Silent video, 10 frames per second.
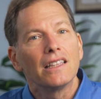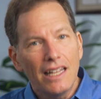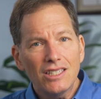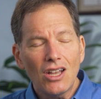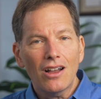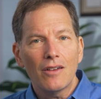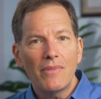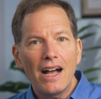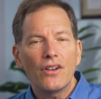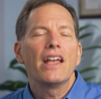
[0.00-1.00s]
let's talk
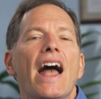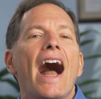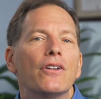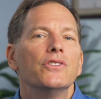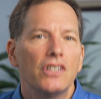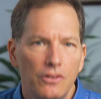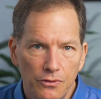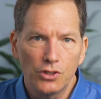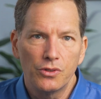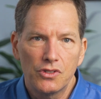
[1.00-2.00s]
about how does it
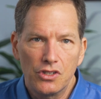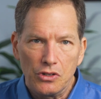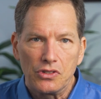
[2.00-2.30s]
influence your